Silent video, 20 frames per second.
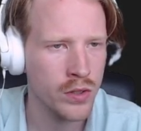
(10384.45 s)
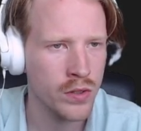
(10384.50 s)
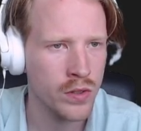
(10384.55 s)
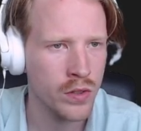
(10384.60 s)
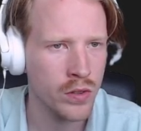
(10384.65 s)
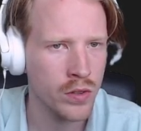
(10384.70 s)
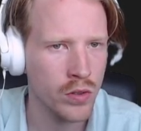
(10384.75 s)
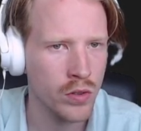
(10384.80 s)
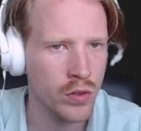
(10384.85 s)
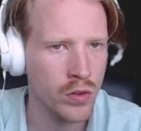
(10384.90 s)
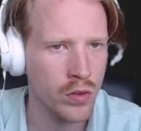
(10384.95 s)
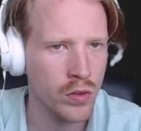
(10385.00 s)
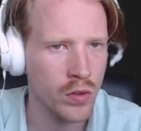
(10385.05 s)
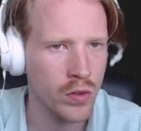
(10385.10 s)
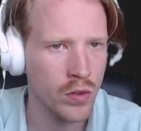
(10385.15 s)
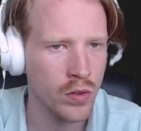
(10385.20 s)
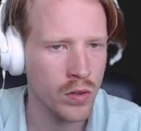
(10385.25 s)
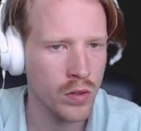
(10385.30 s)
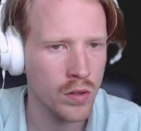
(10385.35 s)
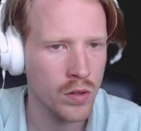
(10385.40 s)
to,
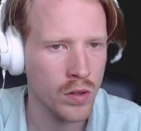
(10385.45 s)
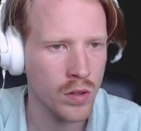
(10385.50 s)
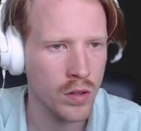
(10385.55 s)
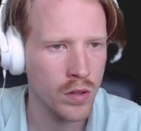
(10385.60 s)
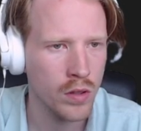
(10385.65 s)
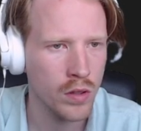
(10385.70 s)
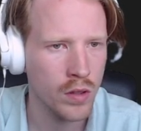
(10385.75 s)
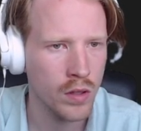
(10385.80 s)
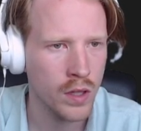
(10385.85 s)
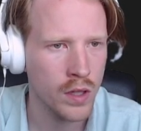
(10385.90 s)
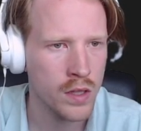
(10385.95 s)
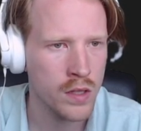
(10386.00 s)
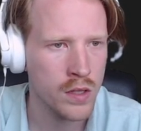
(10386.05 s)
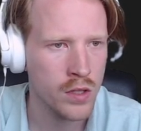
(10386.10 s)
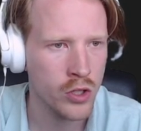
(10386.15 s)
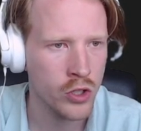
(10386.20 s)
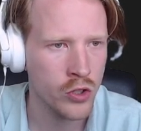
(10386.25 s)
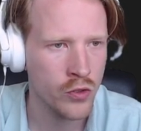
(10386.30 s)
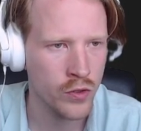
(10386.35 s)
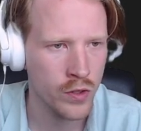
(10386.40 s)
let's
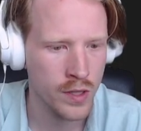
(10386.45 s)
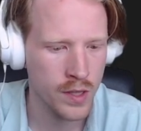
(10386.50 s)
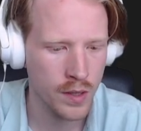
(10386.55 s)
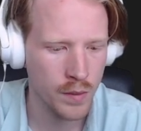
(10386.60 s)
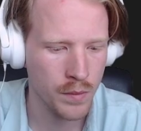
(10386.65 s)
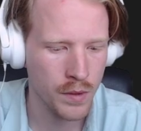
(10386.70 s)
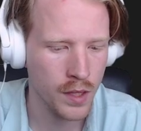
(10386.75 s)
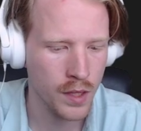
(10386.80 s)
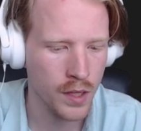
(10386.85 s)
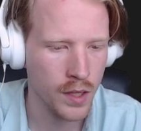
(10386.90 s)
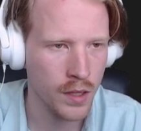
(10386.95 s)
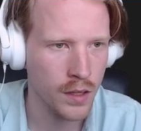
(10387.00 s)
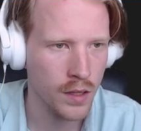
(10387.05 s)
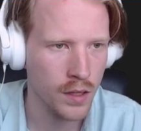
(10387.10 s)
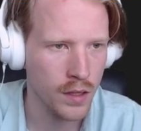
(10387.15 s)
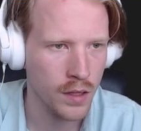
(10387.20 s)
search for something.